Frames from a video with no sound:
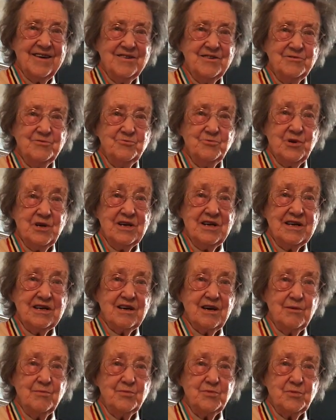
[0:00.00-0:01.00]
And when I
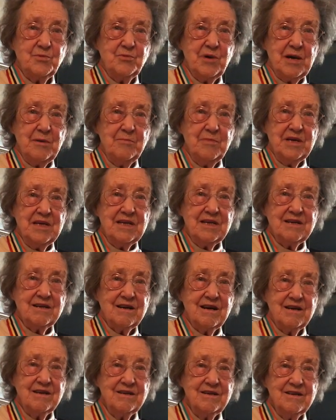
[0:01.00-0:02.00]
came to
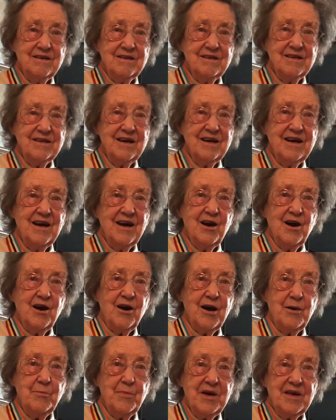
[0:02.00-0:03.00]
America,
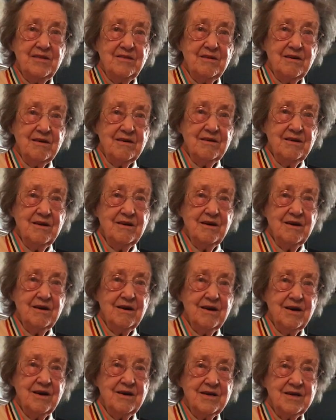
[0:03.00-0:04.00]
Hamada,
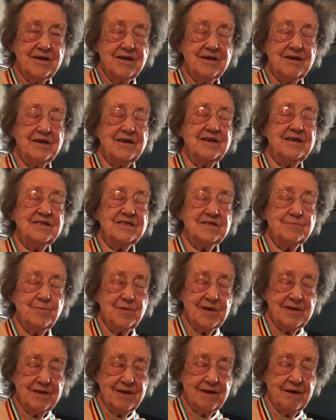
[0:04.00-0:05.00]
his
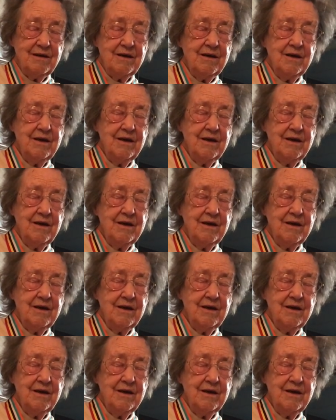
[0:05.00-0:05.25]
mother,